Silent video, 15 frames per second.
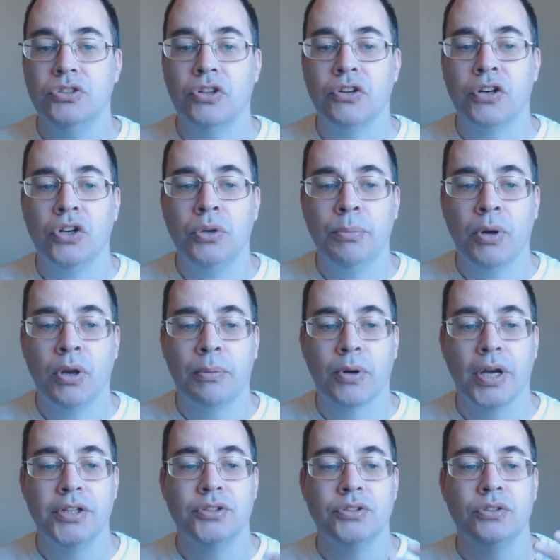During normal
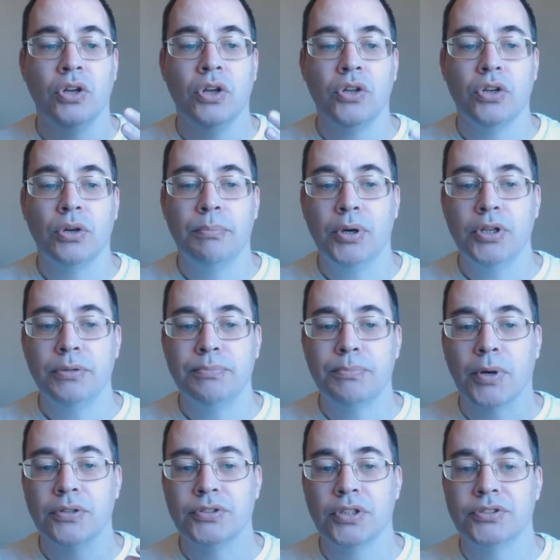operation, your body
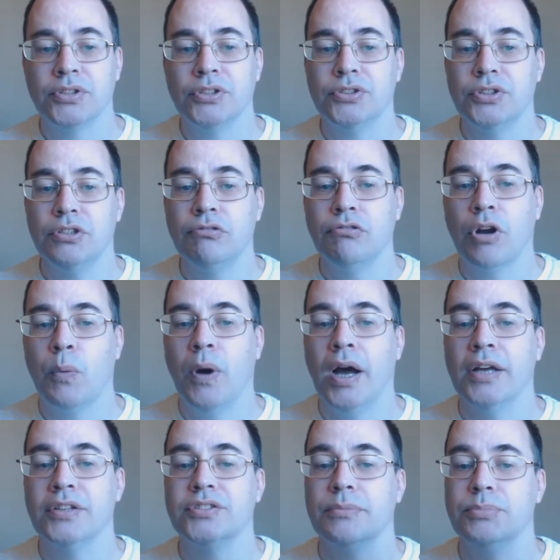processes still
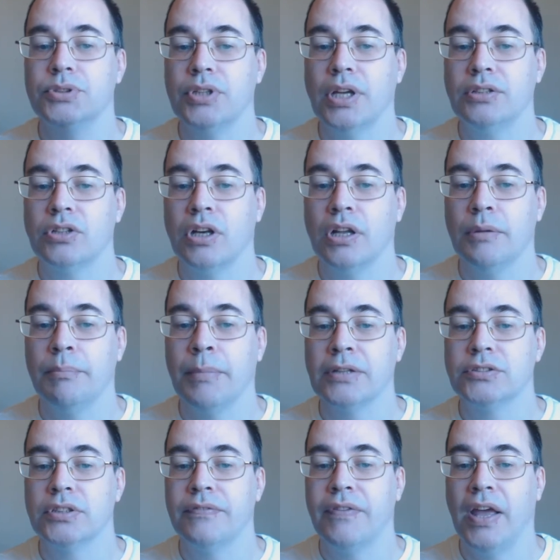require substantial
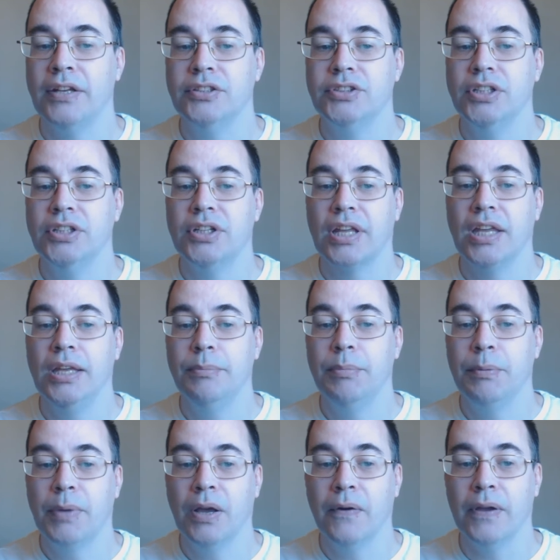amounts of energy to keep
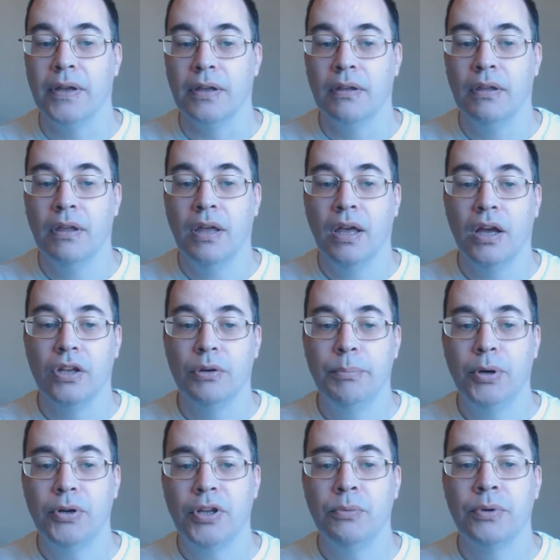them going. Your
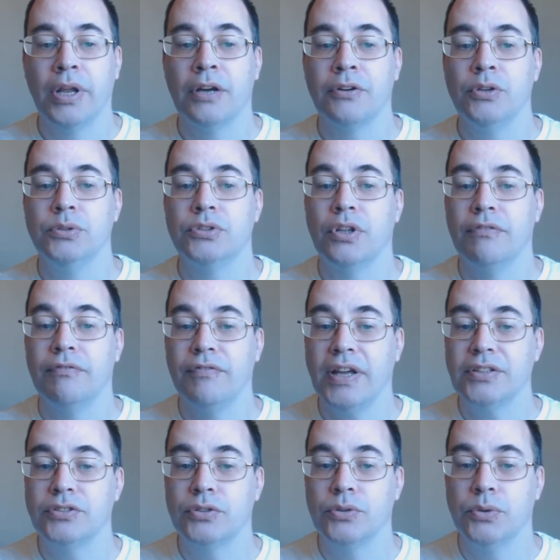body will now use the
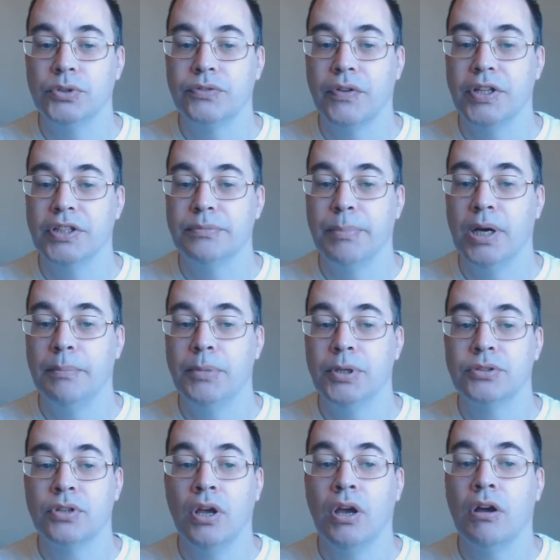fat stores for this
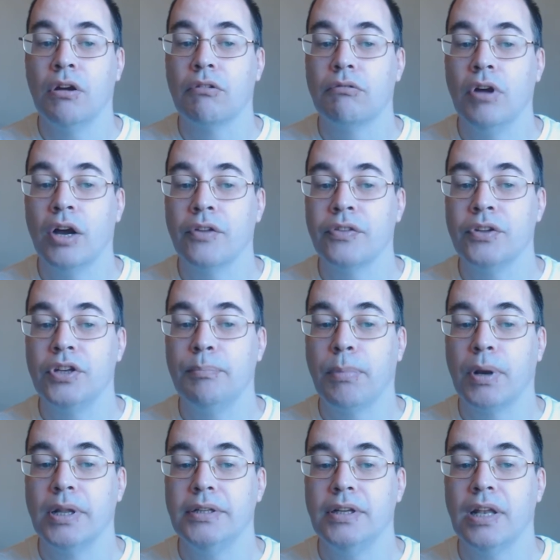purpose rather than
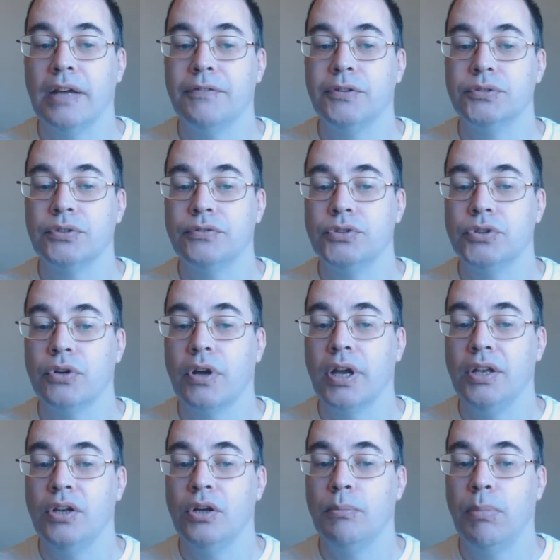depleted levels of
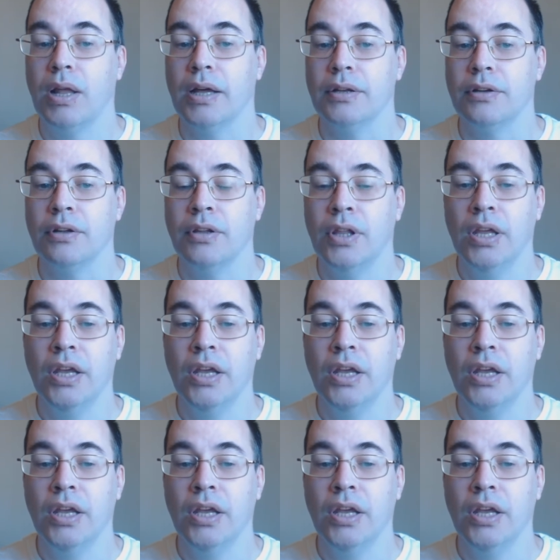sugar in your blood.